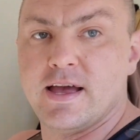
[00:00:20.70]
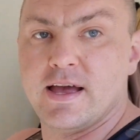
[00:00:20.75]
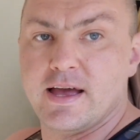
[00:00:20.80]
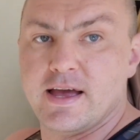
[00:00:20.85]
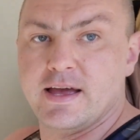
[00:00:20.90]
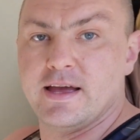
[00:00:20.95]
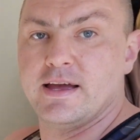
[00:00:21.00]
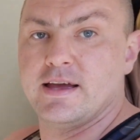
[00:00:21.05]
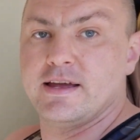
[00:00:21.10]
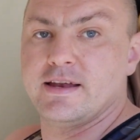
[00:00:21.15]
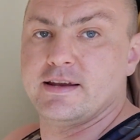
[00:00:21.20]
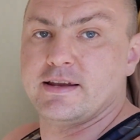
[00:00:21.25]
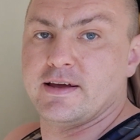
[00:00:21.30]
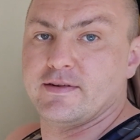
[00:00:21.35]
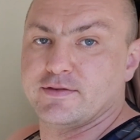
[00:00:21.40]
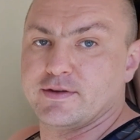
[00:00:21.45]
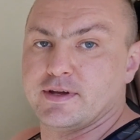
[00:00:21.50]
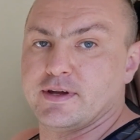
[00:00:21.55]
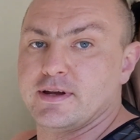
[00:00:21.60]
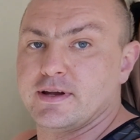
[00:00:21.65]
And
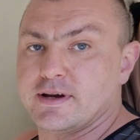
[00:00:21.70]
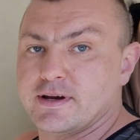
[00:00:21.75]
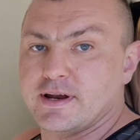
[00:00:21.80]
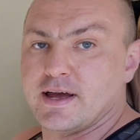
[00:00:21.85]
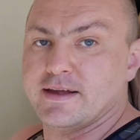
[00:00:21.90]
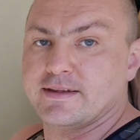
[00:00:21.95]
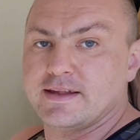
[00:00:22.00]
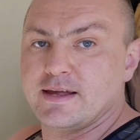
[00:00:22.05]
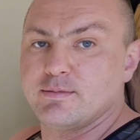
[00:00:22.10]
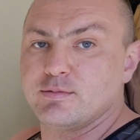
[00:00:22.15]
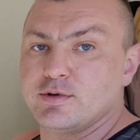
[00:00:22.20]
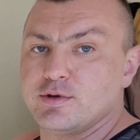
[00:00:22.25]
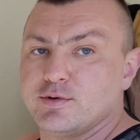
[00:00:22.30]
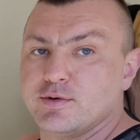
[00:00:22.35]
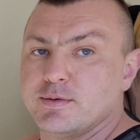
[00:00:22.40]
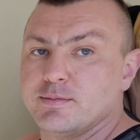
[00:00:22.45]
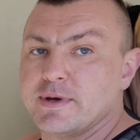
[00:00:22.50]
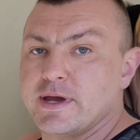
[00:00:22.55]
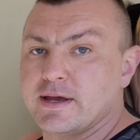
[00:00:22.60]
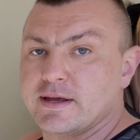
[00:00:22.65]
after assembly
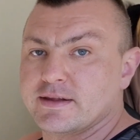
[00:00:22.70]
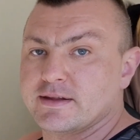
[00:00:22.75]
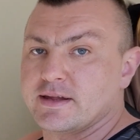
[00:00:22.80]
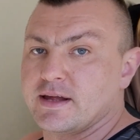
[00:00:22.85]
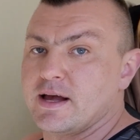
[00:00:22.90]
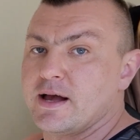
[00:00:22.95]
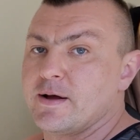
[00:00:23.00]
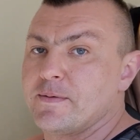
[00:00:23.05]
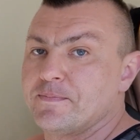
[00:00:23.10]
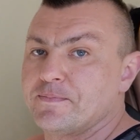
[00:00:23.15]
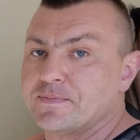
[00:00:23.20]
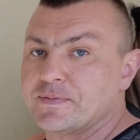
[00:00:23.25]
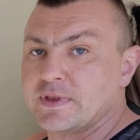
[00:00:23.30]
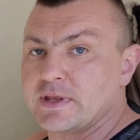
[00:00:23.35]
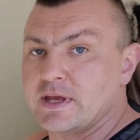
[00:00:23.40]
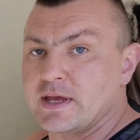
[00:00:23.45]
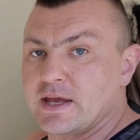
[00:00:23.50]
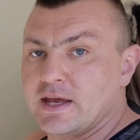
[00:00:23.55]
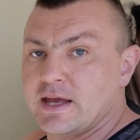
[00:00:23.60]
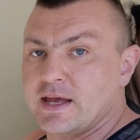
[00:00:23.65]
we make some
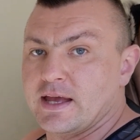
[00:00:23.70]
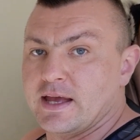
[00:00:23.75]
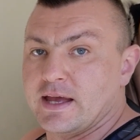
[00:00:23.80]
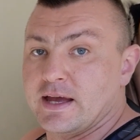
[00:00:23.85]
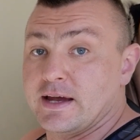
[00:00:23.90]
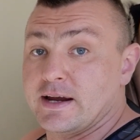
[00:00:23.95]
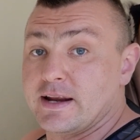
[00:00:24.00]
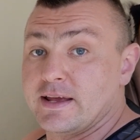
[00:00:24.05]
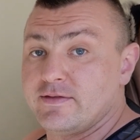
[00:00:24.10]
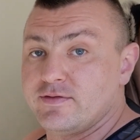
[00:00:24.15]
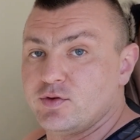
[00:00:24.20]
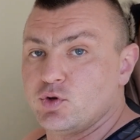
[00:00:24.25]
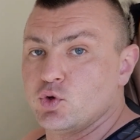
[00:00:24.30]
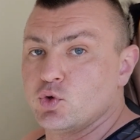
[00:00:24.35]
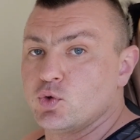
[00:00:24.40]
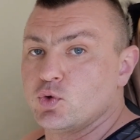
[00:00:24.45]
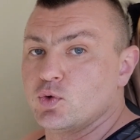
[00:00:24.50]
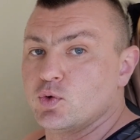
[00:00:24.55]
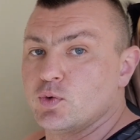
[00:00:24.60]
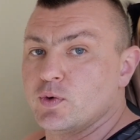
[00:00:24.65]

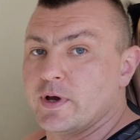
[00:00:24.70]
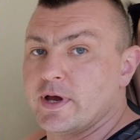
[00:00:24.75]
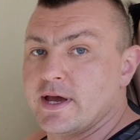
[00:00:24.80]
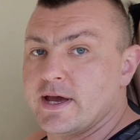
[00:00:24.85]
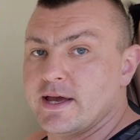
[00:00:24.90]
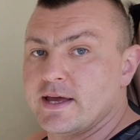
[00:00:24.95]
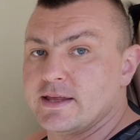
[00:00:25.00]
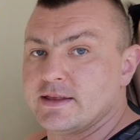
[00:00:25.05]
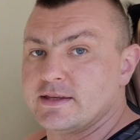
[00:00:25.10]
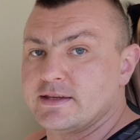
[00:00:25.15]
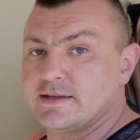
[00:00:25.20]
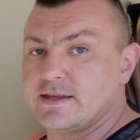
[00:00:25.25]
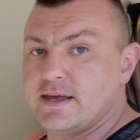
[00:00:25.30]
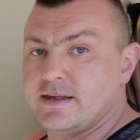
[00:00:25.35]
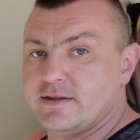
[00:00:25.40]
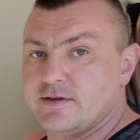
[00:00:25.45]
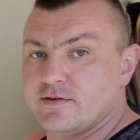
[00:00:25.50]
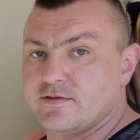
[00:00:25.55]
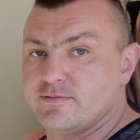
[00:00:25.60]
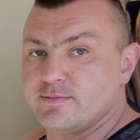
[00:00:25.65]
review and
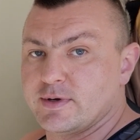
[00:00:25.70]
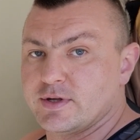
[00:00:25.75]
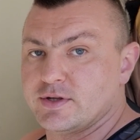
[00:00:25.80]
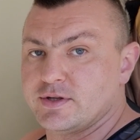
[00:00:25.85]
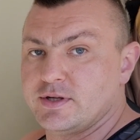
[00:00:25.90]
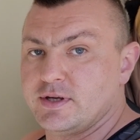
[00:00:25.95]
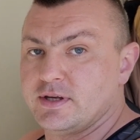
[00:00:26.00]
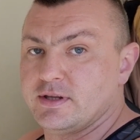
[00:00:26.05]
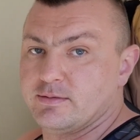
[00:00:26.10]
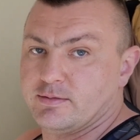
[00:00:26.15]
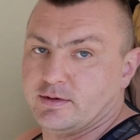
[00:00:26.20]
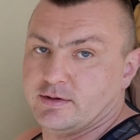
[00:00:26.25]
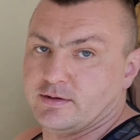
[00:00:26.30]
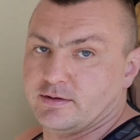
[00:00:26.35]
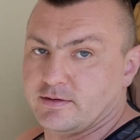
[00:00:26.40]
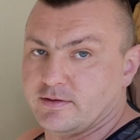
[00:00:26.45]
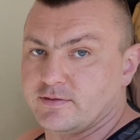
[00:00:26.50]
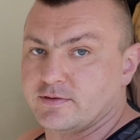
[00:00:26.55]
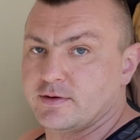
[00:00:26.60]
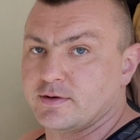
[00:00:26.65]
test of machine,
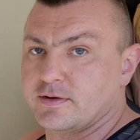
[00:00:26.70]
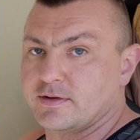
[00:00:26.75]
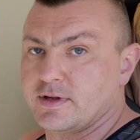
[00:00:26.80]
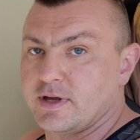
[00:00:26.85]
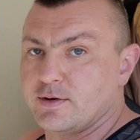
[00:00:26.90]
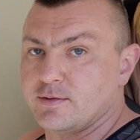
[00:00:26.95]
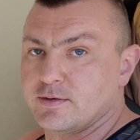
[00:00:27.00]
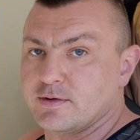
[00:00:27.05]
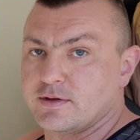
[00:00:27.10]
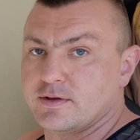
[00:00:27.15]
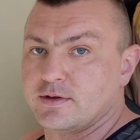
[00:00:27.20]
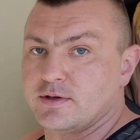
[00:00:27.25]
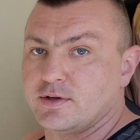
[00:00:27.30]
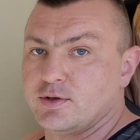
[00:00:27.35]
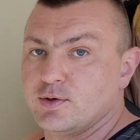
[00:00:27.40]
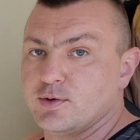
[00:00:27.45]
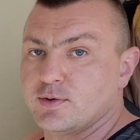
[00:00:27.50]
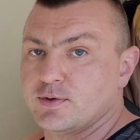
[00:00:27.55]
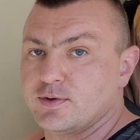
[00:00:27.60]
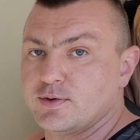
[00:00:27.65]
because of course I want to
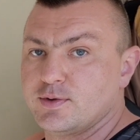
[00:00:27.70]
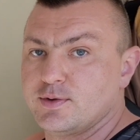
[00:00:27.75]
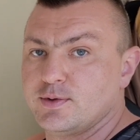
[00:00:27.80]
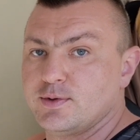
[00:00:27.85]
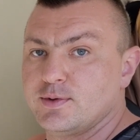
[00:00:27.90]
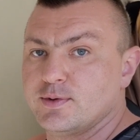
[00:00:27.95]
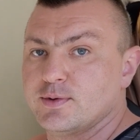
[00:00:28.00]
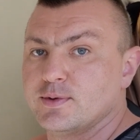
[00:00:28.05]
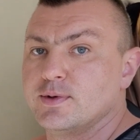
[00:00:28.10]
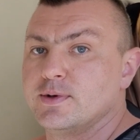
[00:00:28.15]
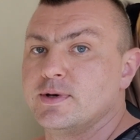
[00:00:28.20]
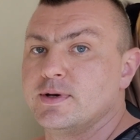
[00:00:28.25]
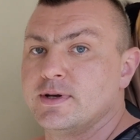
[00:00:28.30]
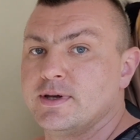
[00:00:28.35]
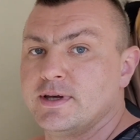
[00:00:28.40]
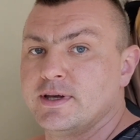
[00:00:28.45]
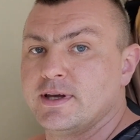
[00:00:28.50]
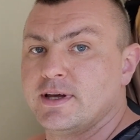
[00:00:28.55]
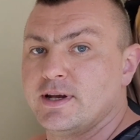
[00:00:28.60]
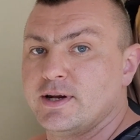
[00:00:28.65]
use two,
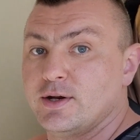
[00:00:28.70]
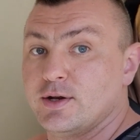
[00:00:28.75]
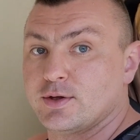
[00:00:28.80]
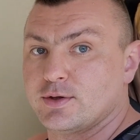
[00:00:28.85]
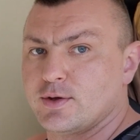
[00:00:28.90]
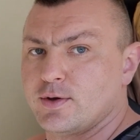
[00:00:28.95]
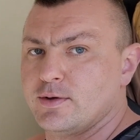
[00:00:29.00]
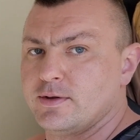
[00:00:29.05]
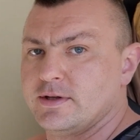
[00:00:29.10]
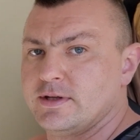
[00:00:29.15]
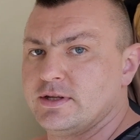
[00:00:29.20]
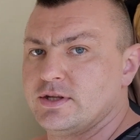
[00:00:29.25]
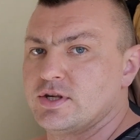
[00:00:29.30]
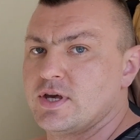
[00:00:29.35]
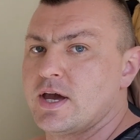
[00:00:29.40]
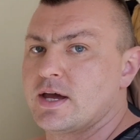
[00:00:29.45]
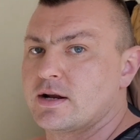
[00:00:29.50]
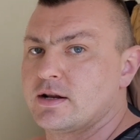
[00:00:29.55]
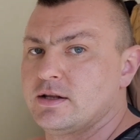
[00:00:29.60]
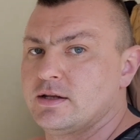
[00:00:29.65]
not only
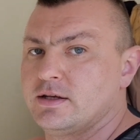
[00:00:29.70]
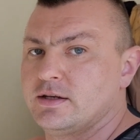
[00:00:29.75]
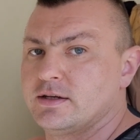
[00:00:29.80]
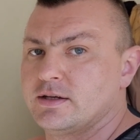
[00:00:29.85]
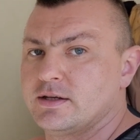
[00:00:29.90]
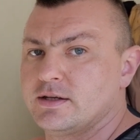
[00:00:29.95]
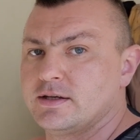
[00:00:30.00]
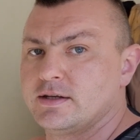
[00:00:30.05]
Jerlyn.